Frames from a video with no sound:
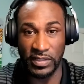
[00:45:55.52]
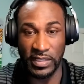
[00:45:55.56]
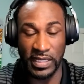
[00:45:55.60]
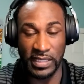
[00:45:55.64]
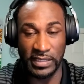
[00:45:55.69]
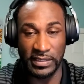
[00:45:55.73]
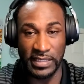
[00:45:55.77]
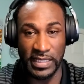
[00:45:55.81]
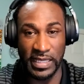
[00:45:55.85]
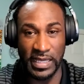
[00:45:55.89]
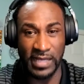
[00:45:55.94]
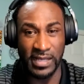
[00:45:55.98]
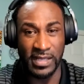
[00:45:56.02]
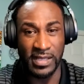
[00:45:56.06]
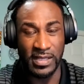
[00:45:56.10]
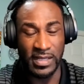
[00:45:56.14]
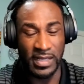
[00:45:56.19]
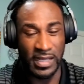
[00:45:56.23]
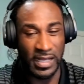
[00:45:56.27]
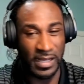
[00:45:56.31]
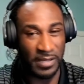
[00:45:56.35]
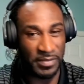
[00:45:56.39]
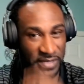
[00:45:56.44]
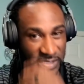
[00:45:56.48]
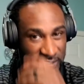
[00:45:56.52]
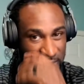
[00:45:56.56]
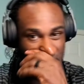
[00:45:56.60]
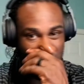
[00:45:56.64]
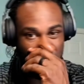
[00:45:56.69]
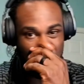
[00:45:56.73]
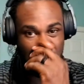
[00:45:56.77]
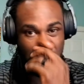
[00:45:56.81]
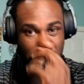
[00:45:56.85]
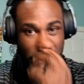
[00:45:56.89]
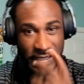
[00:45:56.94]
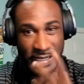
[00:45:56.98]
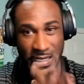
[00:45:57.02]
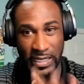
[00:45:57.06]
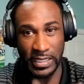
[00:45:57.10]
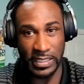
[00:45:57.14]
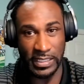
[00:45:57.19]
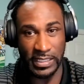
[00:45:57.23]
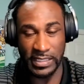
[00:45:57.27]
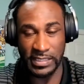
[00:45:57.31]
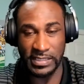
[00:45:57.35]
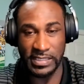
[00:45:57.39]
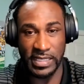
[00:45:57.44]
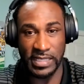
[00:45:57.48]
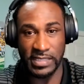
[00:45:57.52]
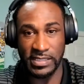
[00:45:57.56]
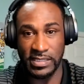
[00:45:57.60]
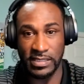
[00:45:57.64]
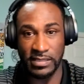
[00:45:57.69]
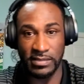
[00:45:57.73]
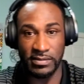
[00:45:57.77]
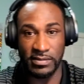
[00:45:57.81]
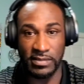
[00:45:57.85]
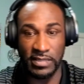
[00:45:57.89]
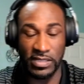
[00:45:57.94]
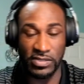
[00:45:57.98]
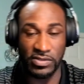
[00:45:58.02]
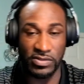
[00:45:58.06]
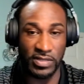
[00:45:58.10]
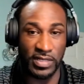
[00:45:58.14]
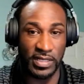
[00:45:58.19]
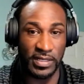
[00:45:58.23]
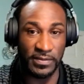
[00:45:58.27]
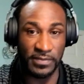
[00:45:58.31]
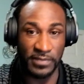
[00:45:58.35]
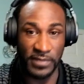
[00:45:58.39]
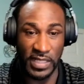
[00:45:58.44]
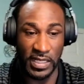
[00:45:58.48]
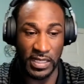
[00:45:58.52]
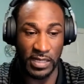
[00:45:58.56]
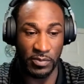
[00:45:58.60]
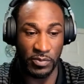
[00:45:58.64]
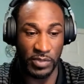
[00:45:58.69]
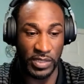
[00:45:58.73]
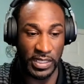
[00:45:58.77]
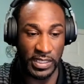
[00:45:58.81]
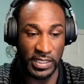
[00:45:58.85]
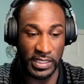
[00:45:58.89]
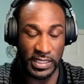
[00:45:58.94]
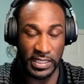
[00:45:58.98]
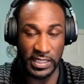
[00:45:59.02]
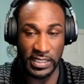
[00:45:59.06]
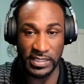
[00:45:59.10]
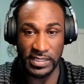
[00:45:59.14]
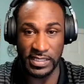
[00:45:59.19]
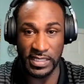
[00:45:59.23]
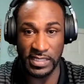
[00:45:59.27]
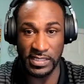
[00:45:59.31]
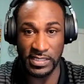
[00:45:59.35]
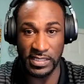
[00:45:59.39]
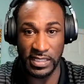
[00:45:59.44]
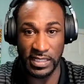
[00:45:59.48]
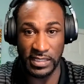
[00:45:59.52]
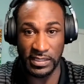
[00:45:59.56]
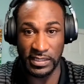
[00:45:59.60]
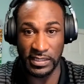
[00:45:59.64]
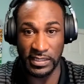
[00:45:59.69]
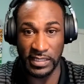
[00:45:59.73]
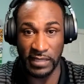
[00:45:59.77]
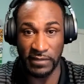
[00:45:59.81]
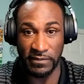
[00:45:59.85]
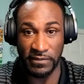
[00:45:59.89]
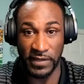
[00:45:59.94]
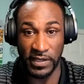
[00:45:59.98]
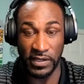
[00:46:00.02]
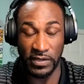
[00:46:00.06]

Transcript: out there like that. This secondary, they didn't get tested yesterday. When they did get tested, I think they